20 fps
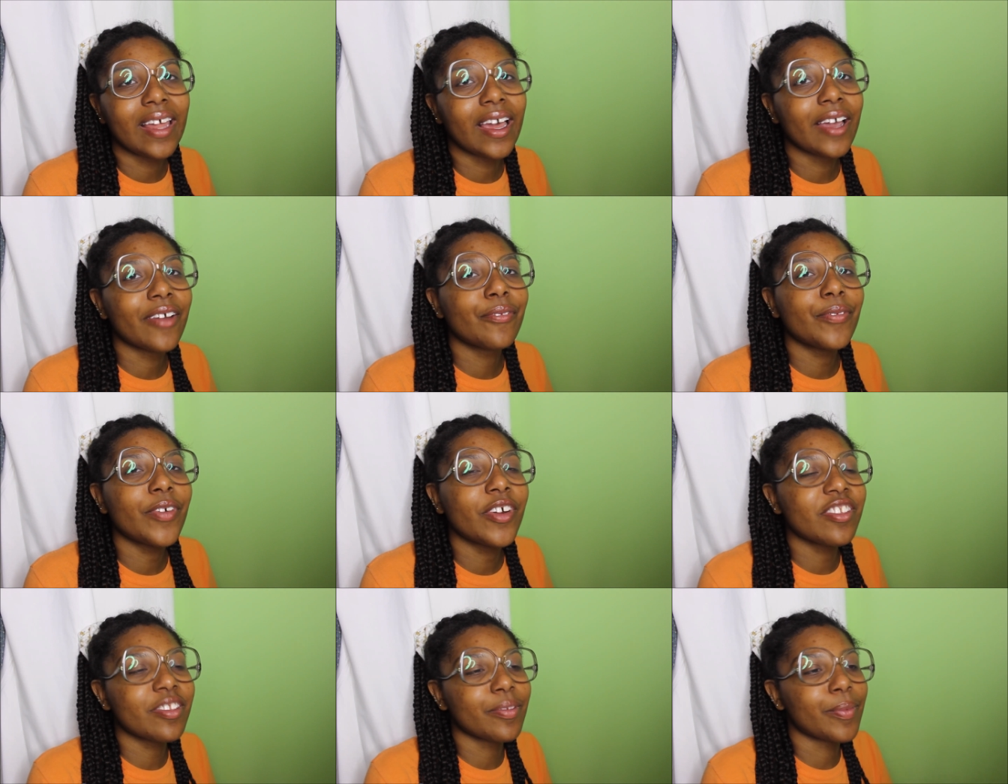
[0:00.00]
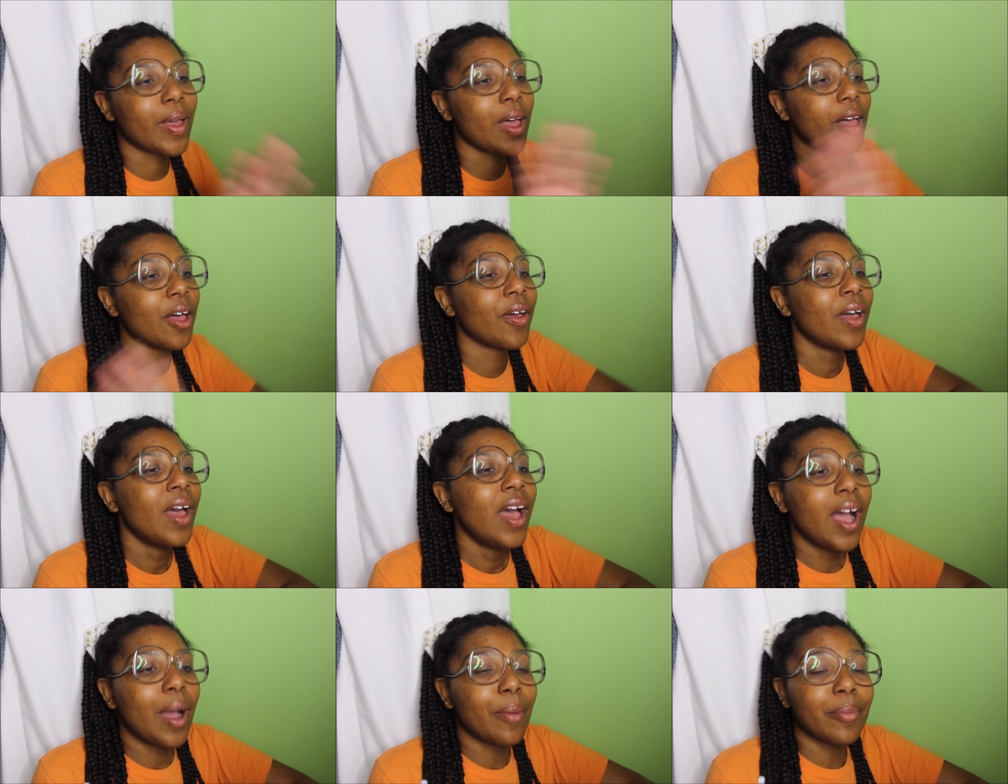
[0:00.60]
Like, first of all,
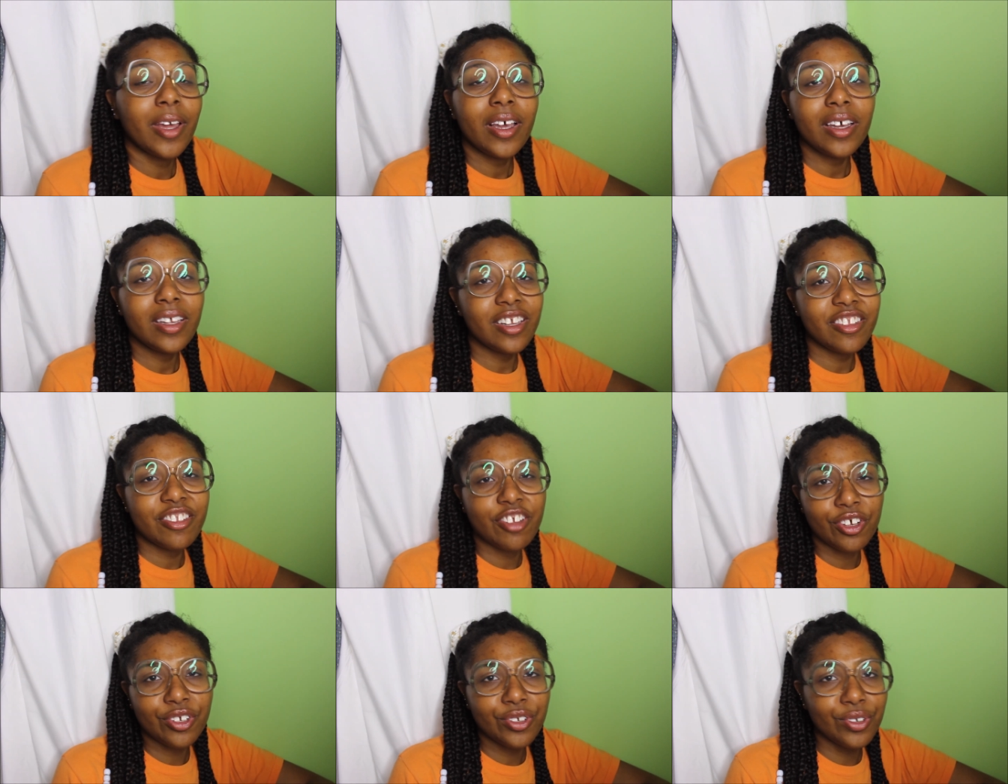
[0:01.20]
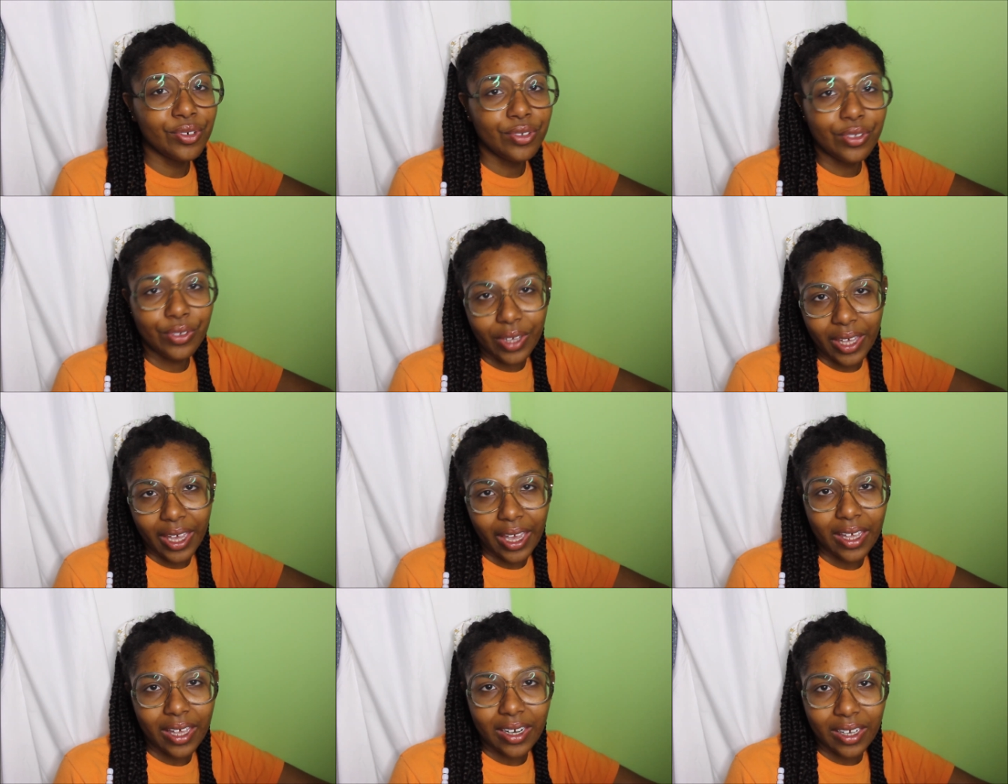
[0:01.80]
I'm not going to tell you who you
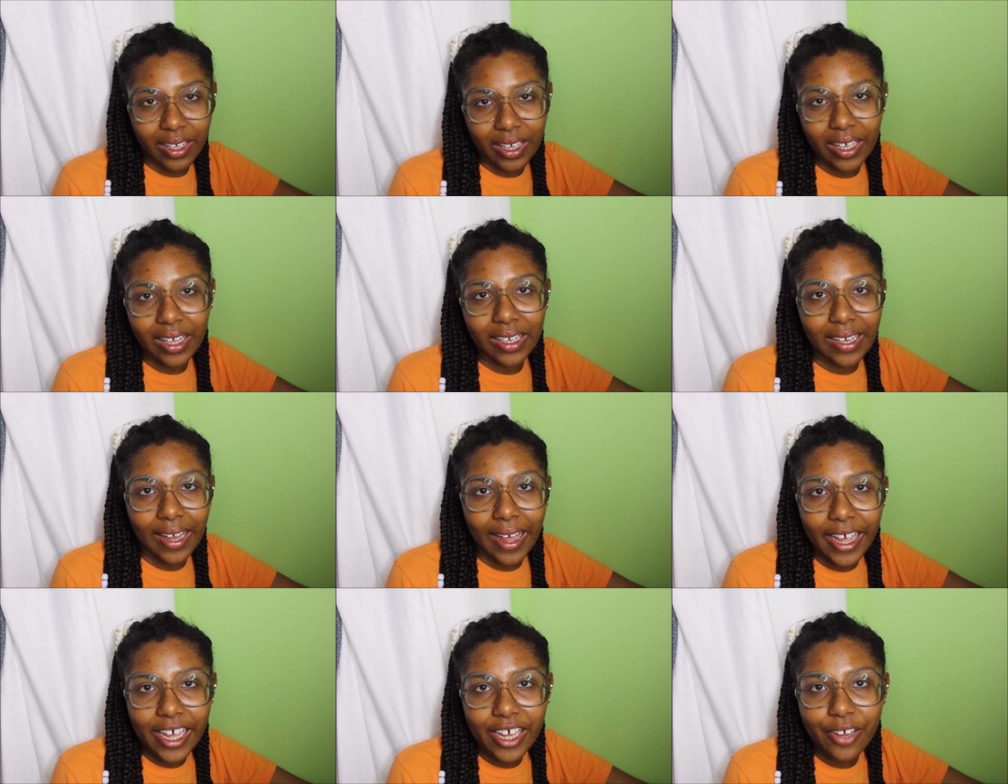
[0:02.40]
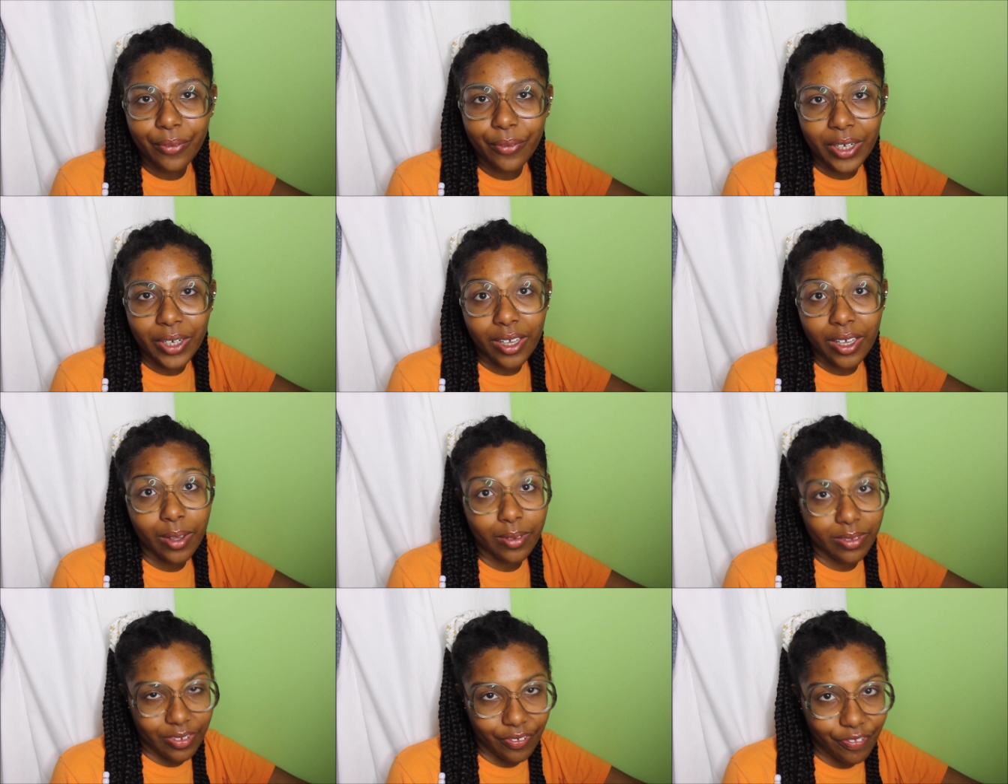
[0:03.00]
can and can't like when it
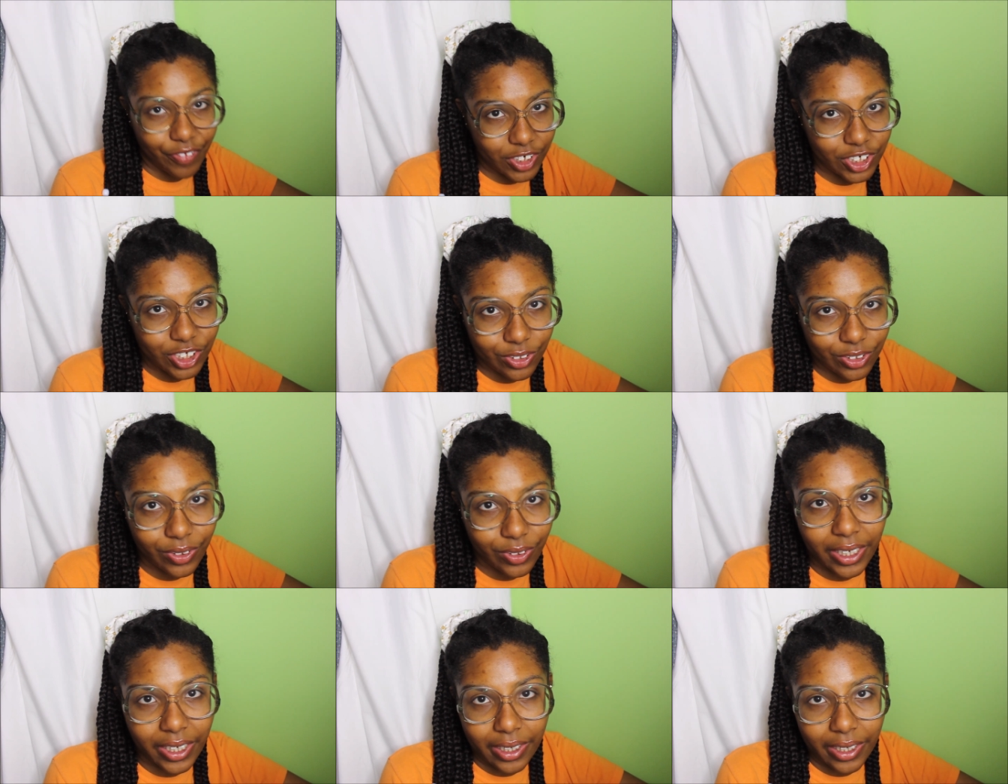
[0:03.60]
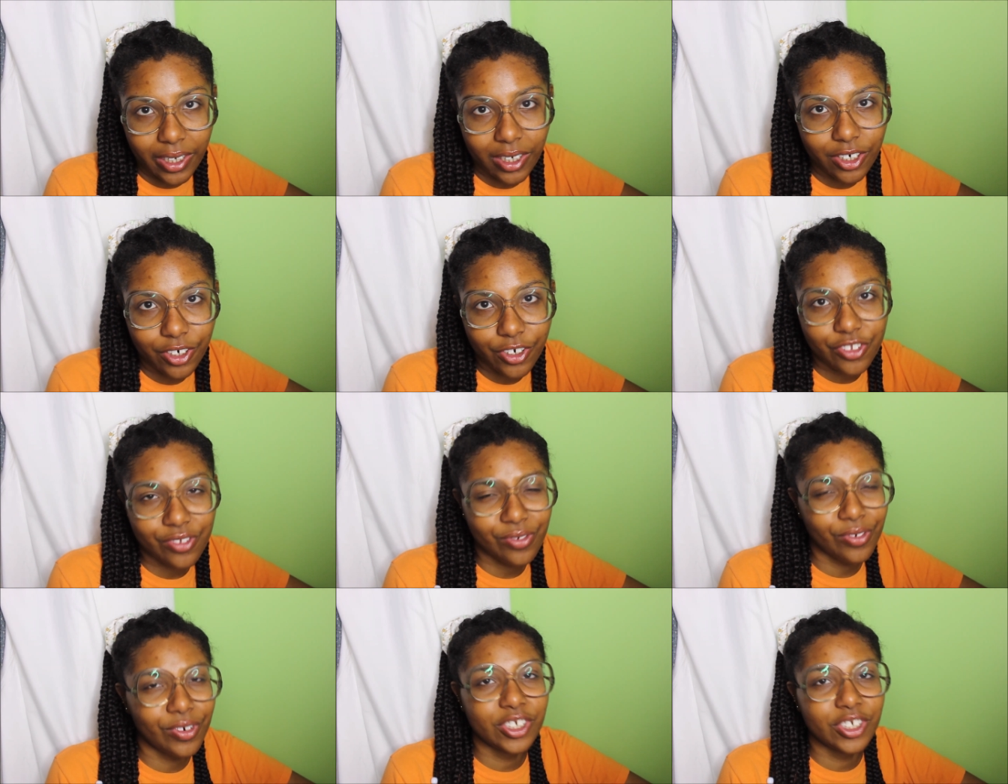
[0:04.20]
comes to fictional
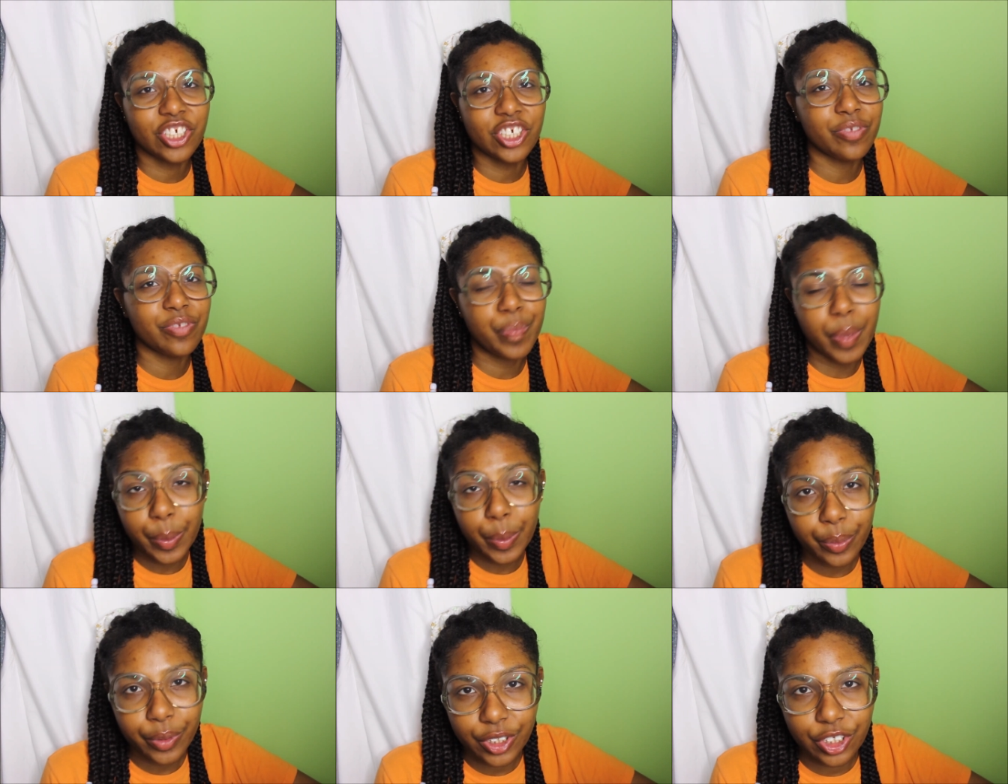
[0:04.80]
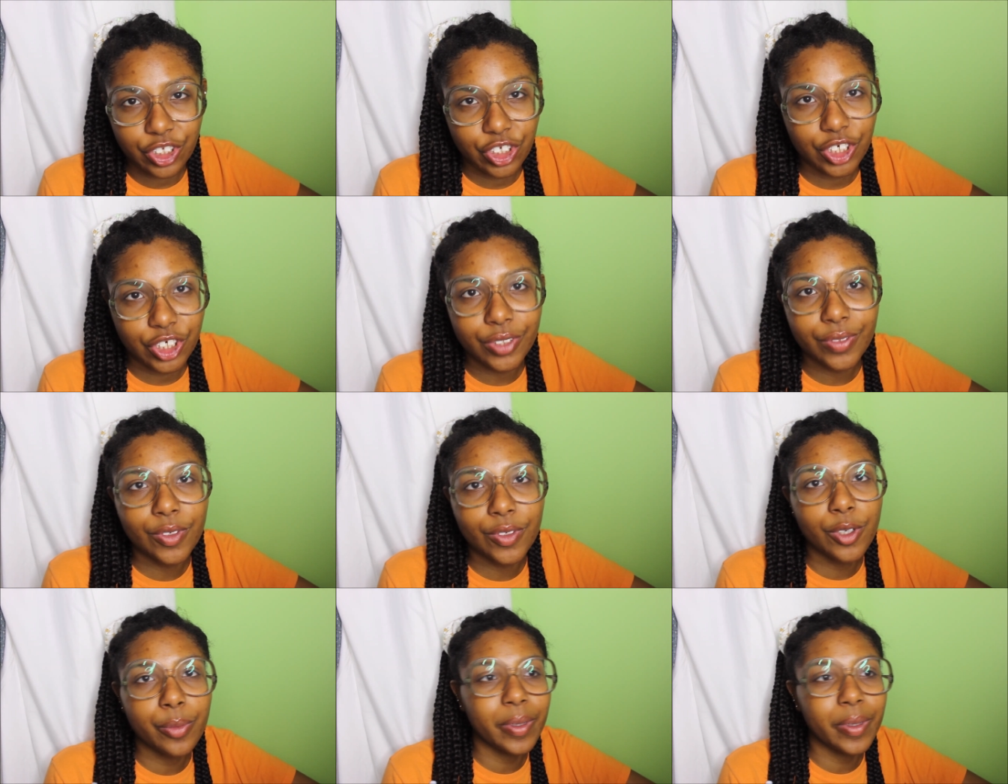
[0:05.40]
characters or just people in
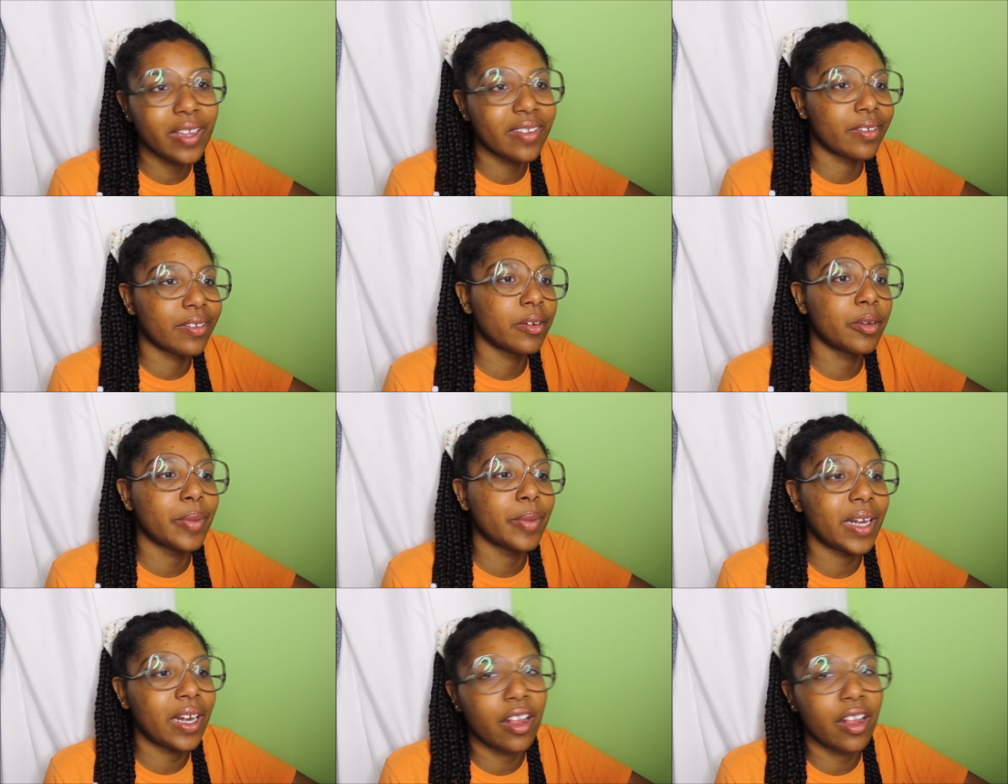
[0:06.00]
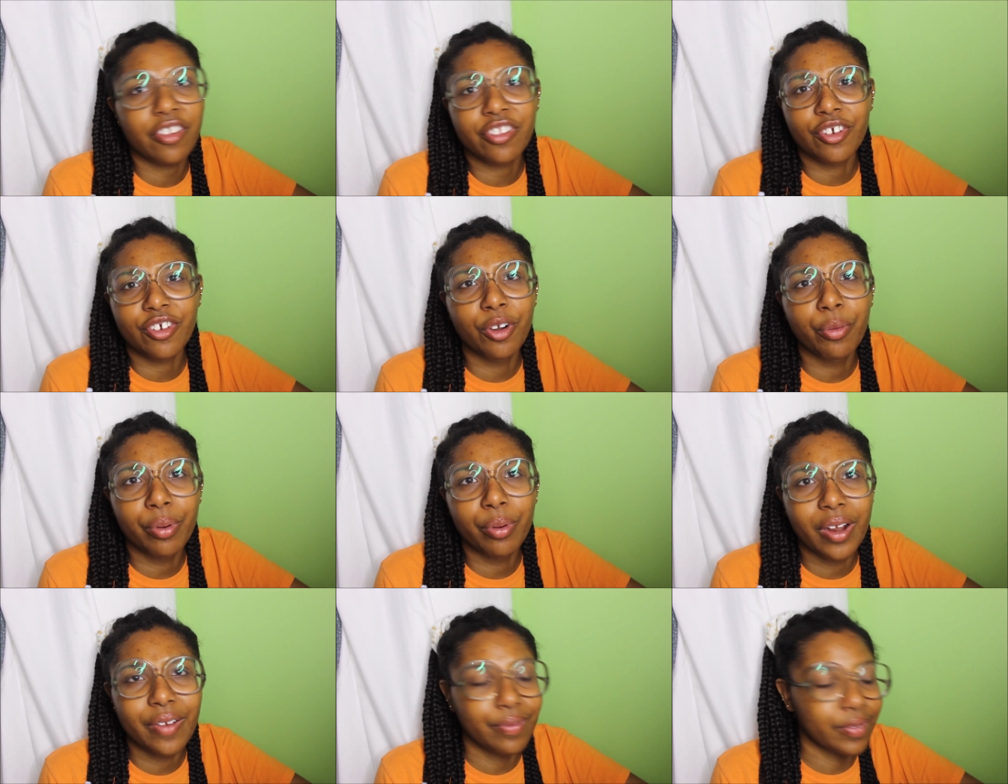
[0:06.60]
general because everybody has their
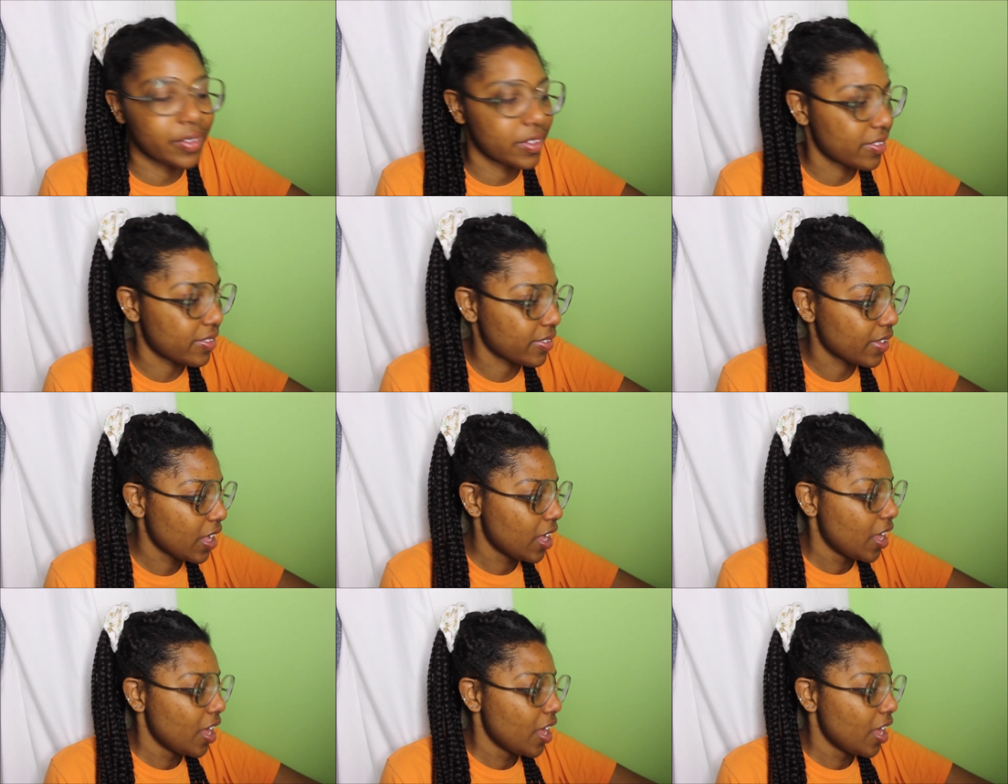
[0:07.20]
own preference.